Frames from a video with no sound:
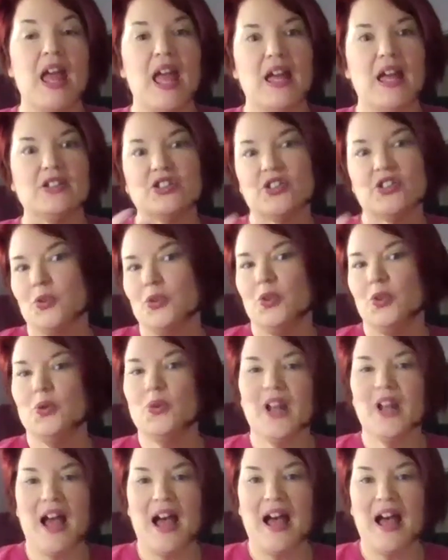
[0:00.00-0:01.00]
And so
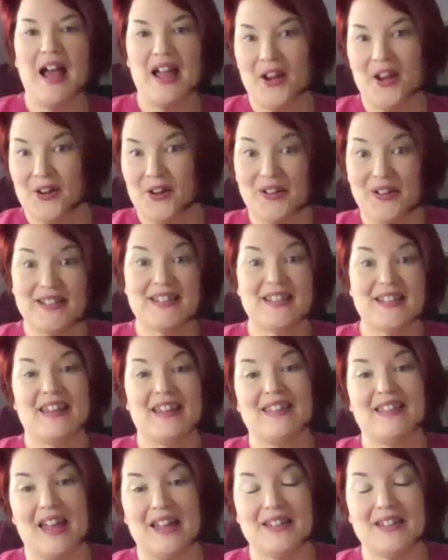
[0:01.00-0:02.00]
you and I are going to
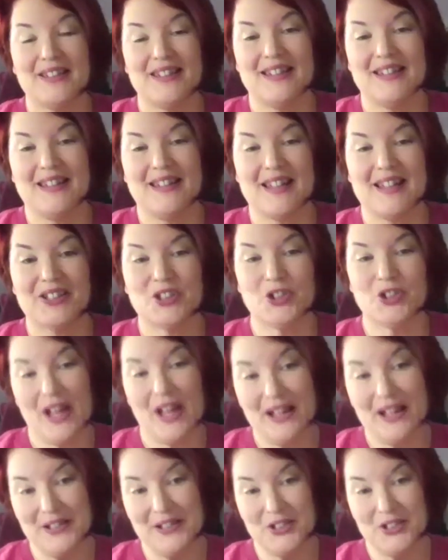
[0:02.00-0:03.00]
take that to the next
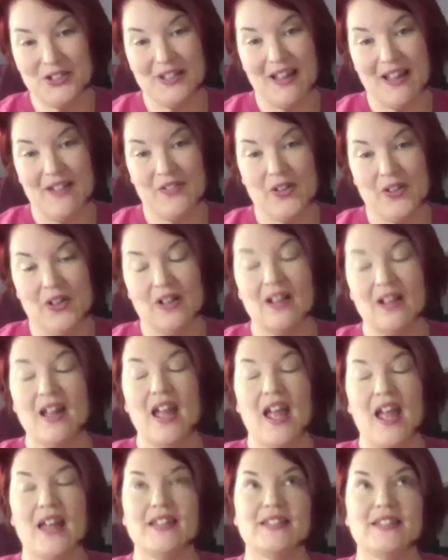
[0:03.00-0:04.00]
challenge level
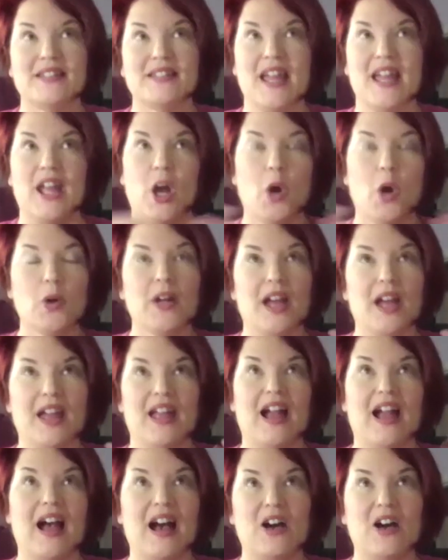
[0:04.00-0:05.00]
and say,
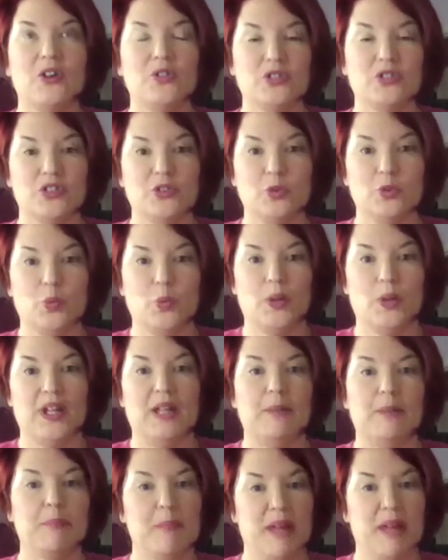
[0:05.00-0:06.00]
okay, how do
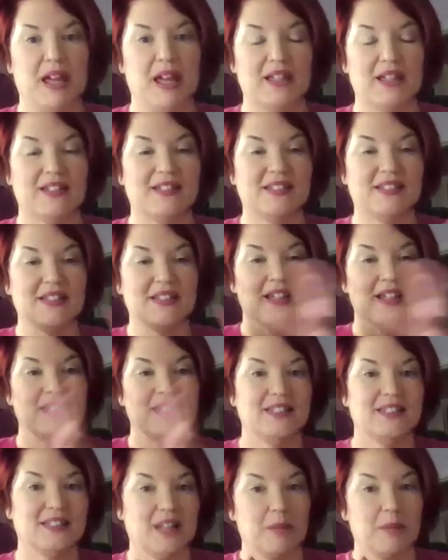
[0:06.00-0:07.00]
we mix
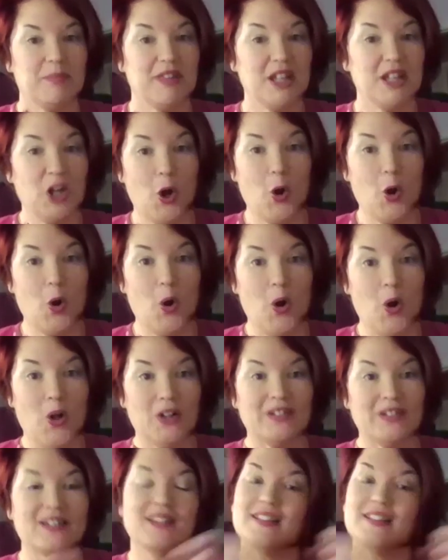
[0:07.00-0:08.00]
something
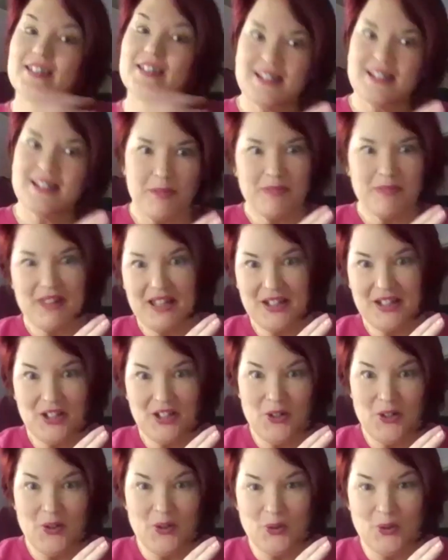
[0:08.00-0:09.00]
old, something
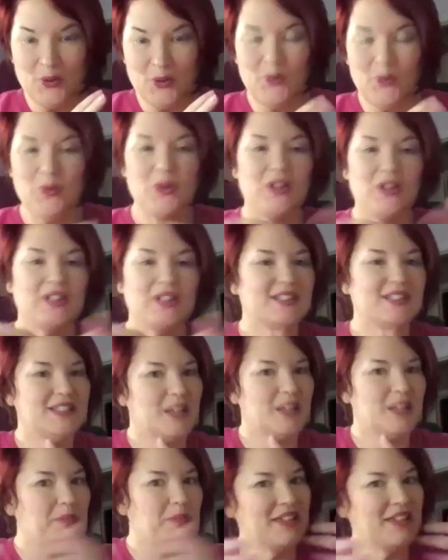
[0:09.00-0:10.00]
new,
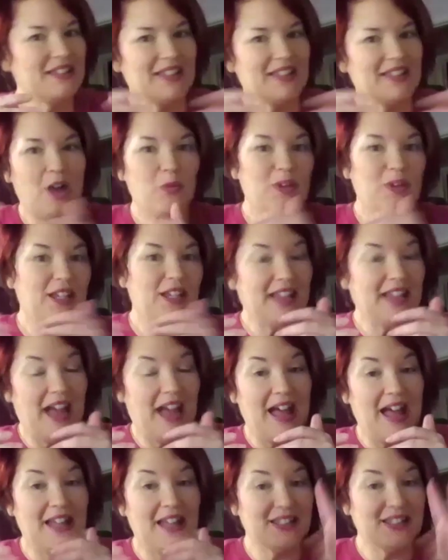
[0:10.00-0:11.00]
something that we
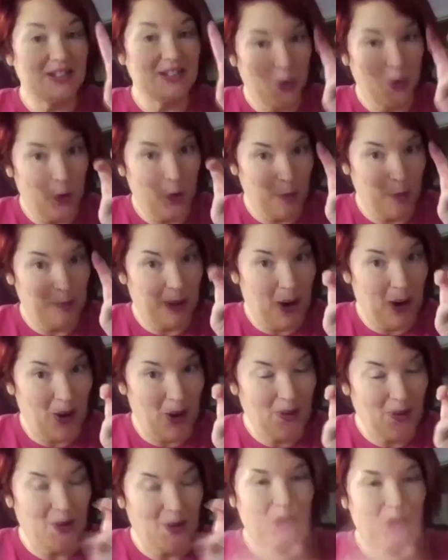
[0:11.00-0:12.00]
get or
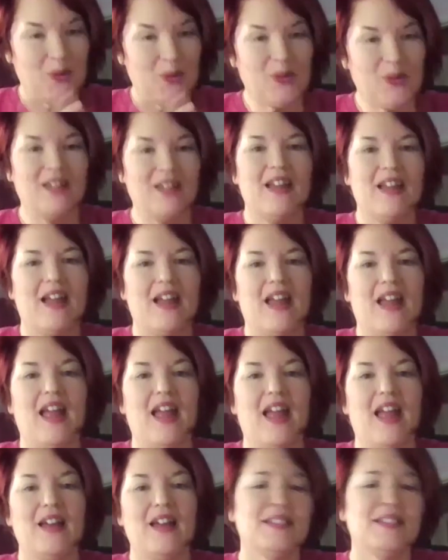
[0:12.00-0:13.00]
borrowed,
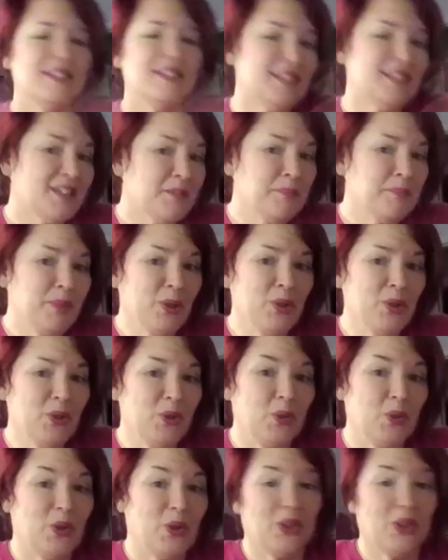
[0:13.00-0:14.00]
and some blue
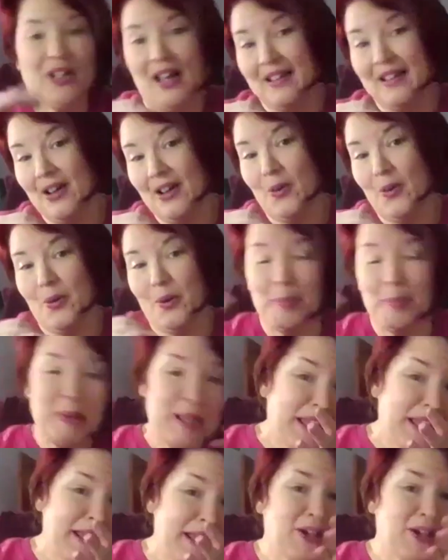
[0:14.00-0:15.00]
or yellow or
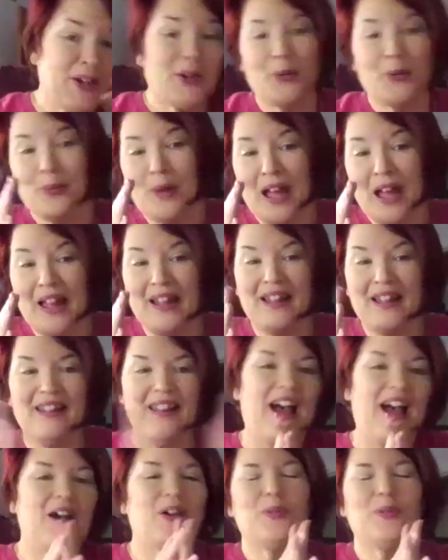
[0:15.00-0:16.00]
pink or red?
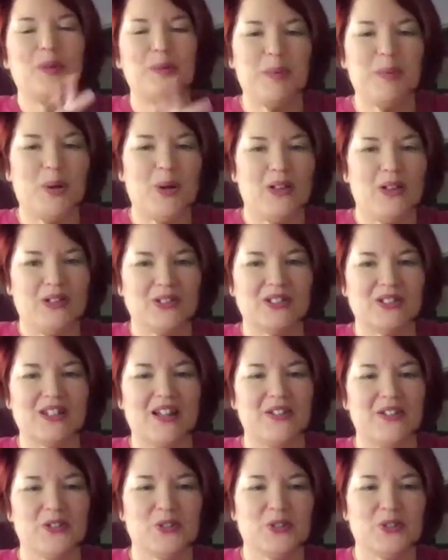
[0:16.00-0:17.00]
How do we put all those
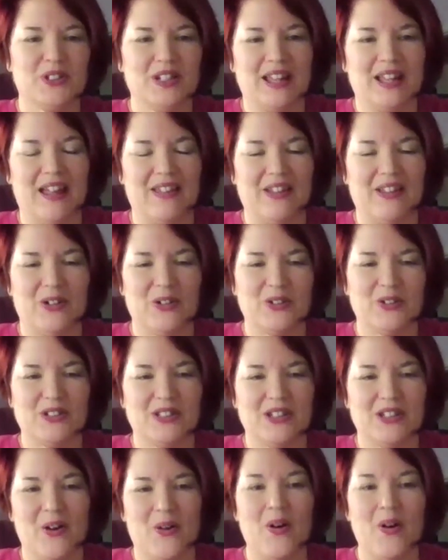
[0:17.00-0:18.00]
colors together?
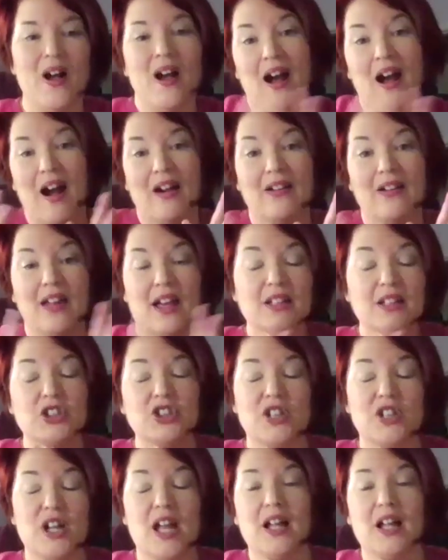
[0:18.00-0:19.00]
So our
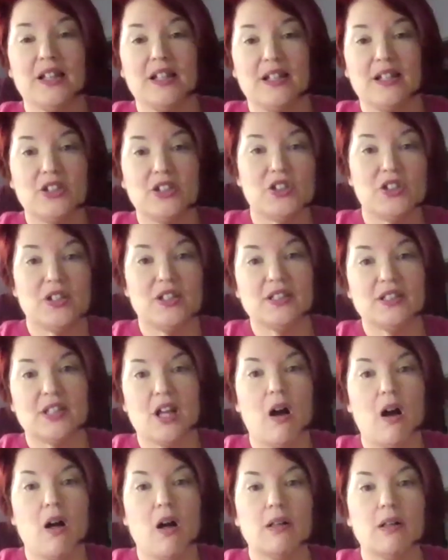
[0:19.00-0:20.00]
next challenge is
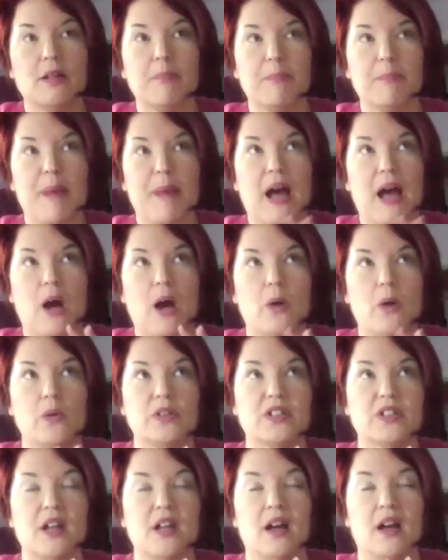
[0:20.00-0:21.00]
all about
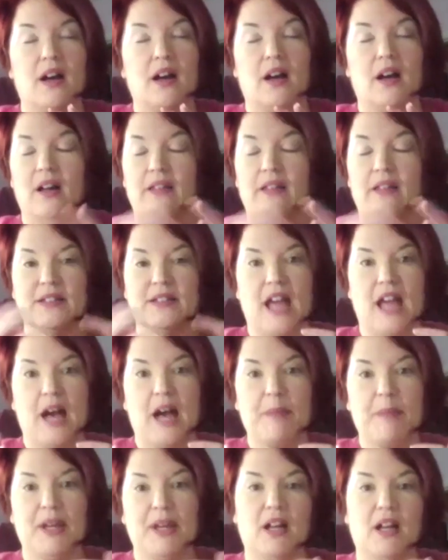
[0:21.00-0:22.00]
the
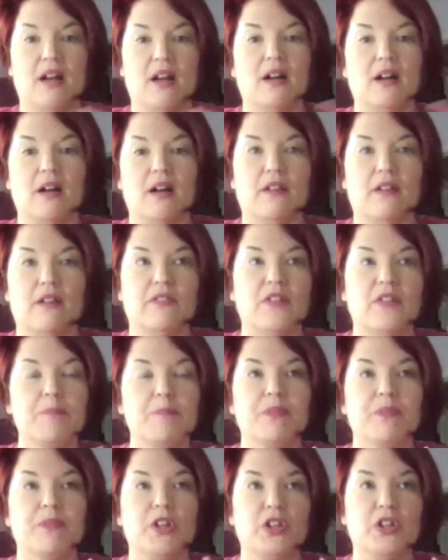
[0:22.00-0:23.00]
topic of
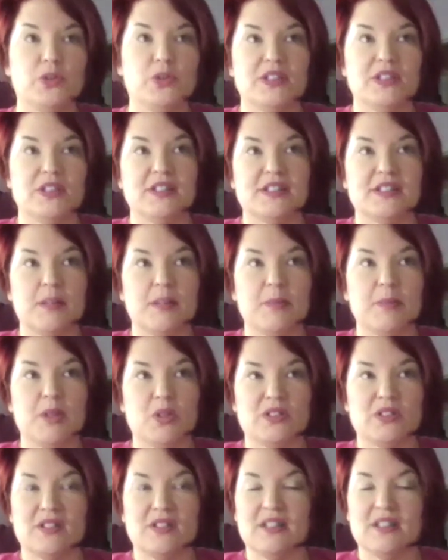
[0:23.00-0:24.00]
using some of
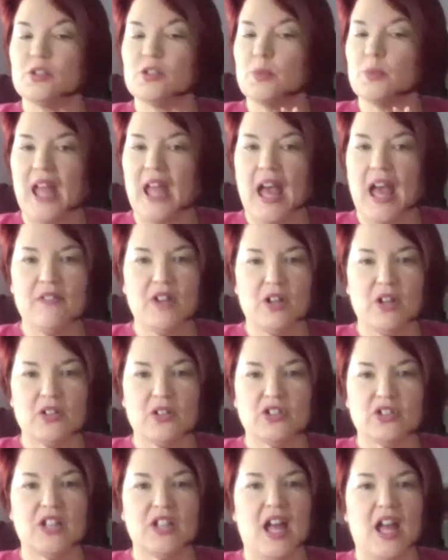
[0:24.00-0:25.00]
those things we have in our
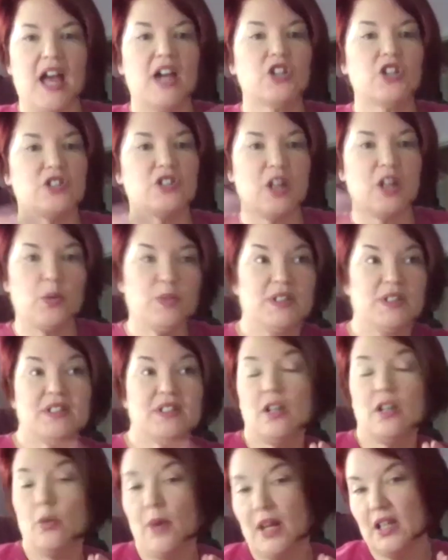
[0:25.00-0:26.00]
stash that we
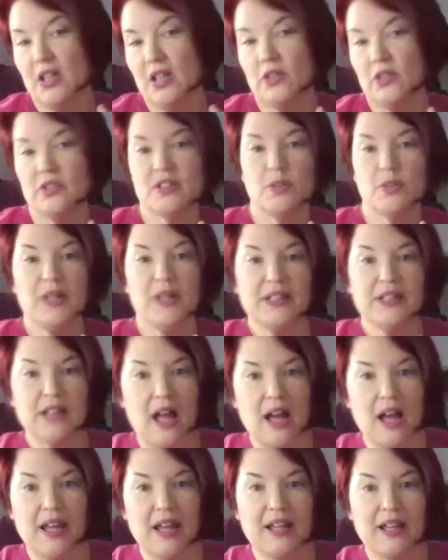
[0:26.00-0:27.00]
still to use and we
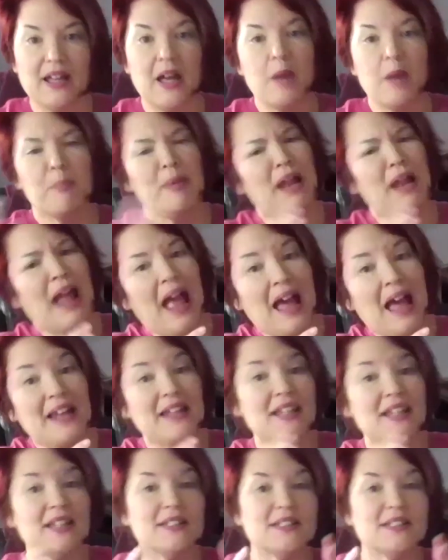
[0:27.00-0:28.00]
like, but
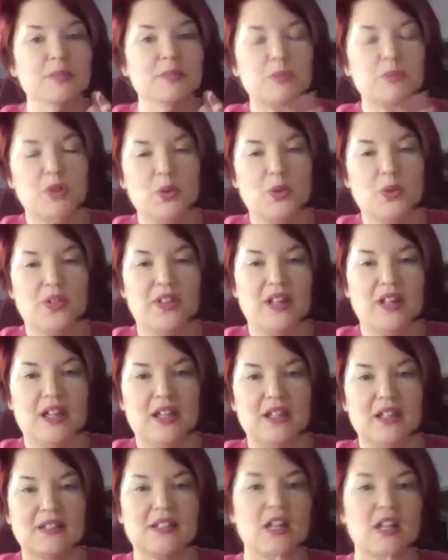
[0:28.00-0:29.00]
adding in some new
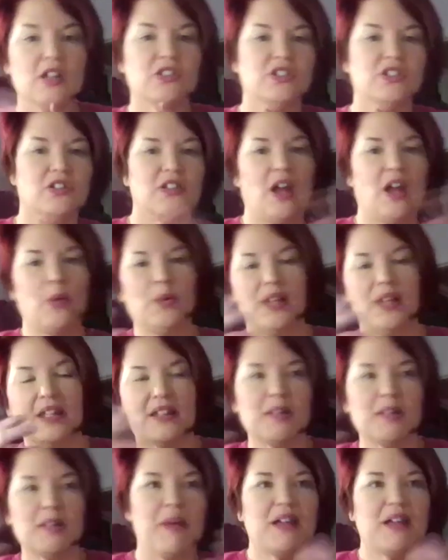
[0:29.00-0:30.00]
things so that we get
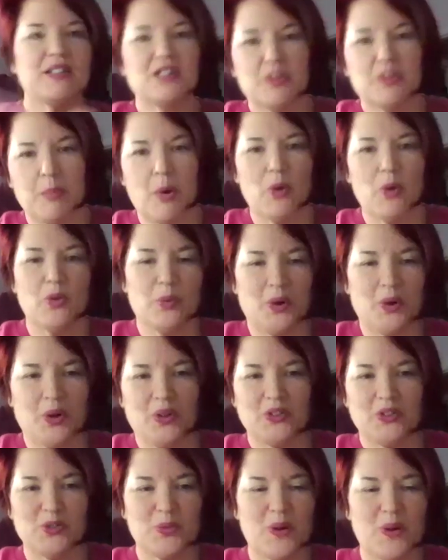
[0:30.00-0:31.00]
the best of both
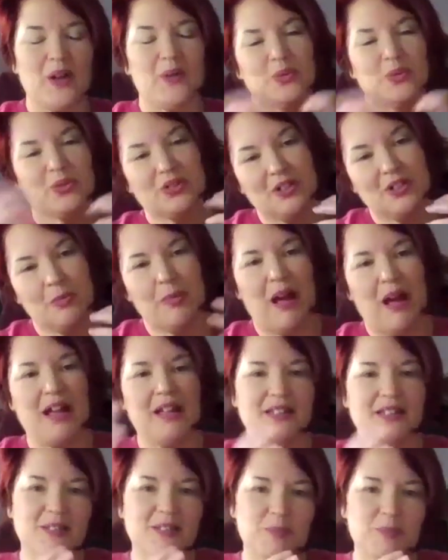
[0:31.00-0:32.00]
worlds, right? We're still
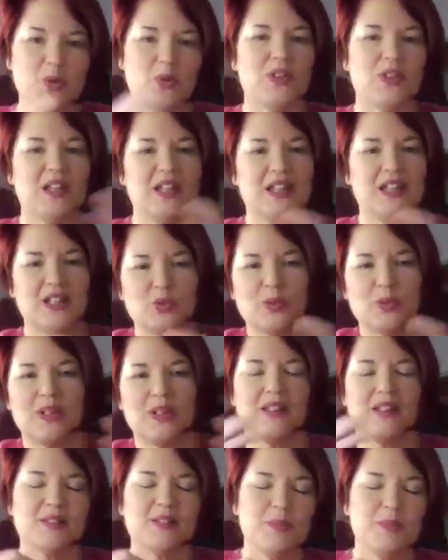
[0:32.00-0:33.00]
buying some new things. We
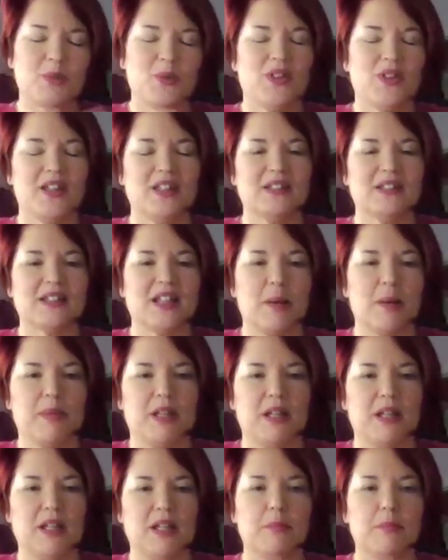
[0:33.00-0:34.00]
got some new things
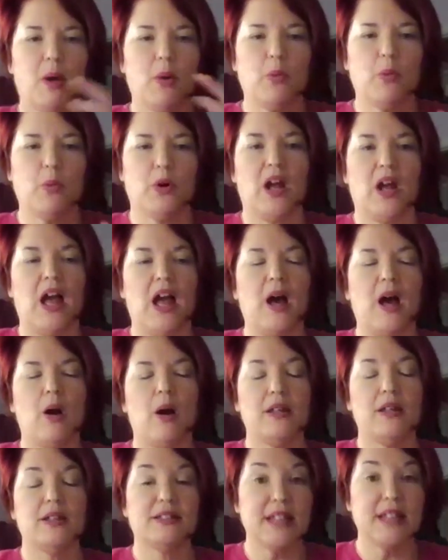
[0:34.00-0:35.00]
coming in, but
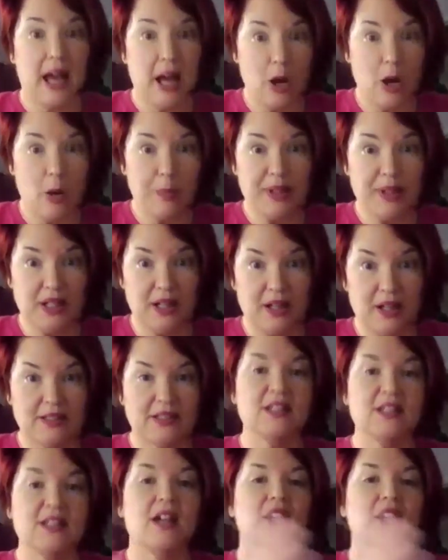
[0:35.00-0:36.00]
it's helping
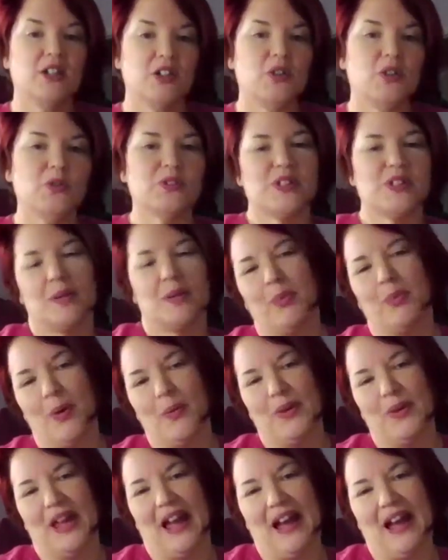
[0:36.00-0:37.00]
us use up
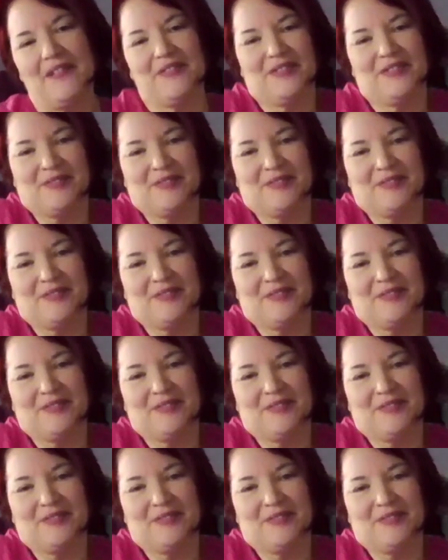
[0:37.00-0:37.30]
what we have.